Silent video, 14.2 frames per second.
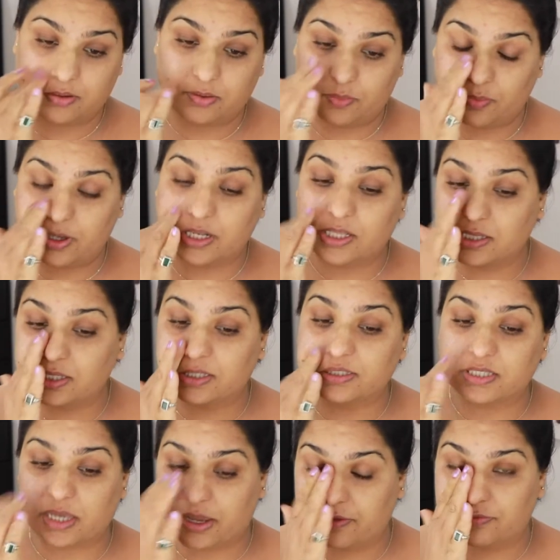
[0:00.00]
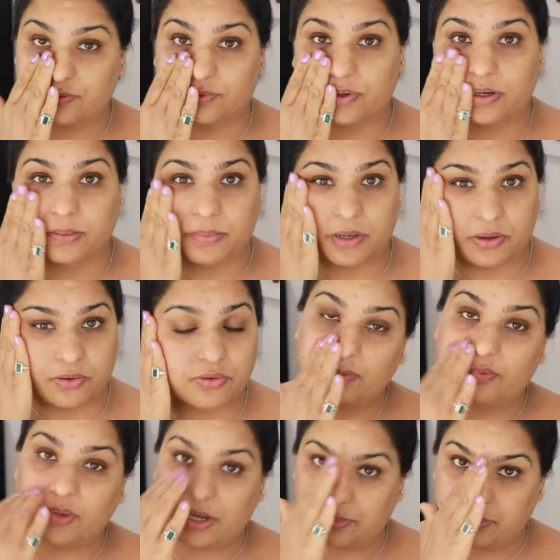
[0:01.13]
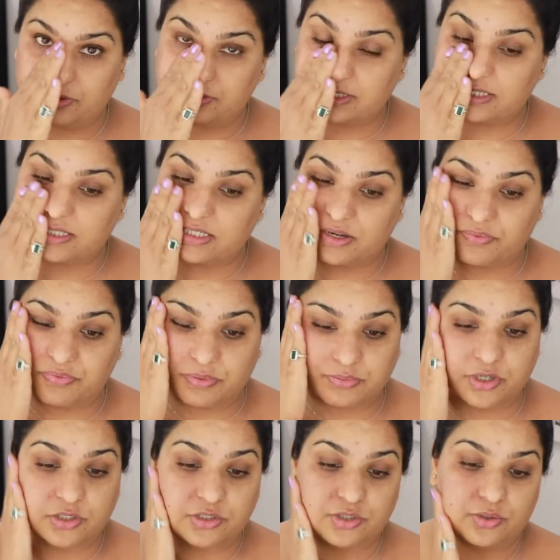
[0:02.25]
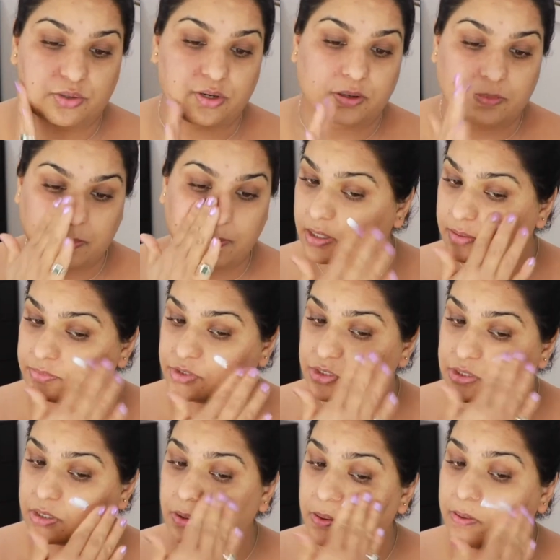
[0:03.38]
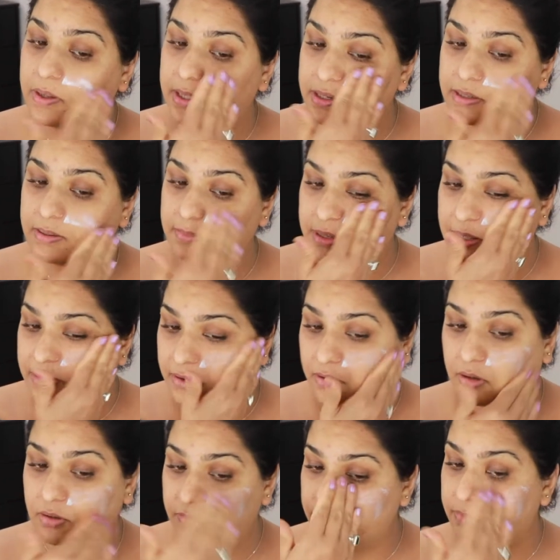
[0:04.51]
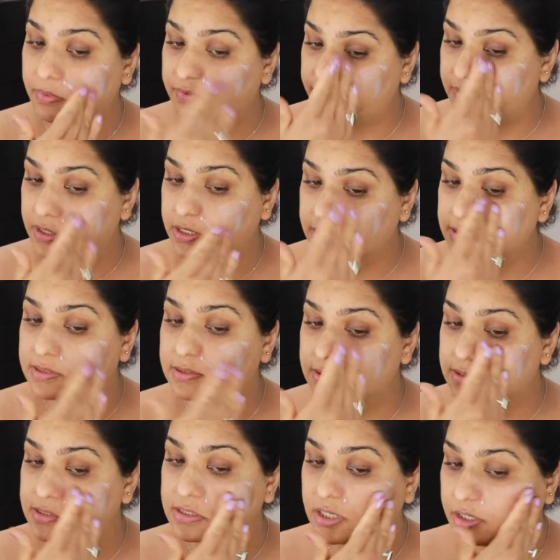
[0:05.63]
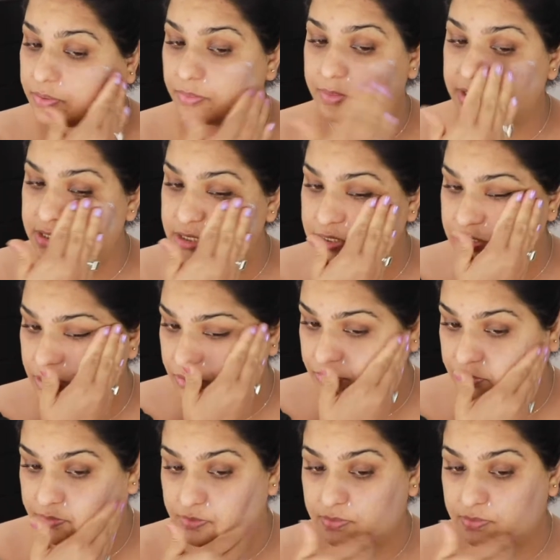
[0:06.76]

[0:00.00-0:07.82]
one of the things I have to worry about when I'm using stuff from drugstore. I'm just going to go ahead and apply it all over my face, starting with my T-zone.